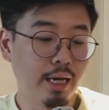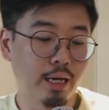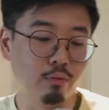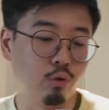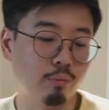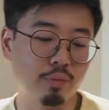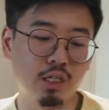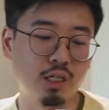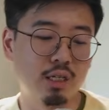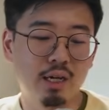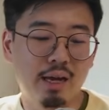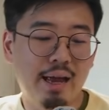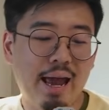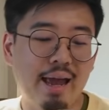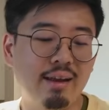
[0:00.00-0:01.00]
it would be
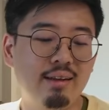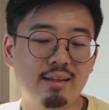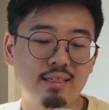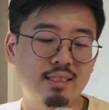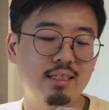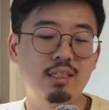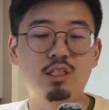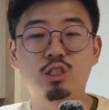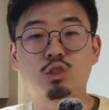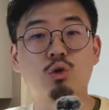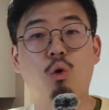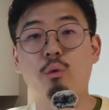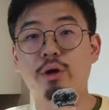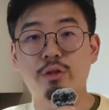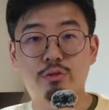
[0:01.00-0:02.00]
endlessly
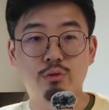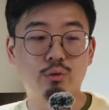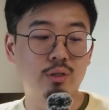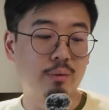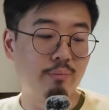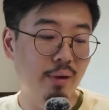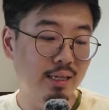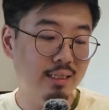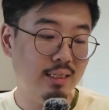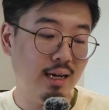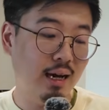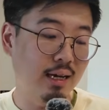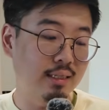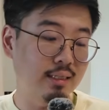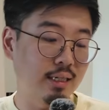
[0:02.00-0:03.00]
just going through the best
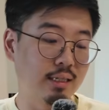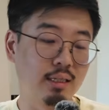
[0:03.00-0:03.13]
cards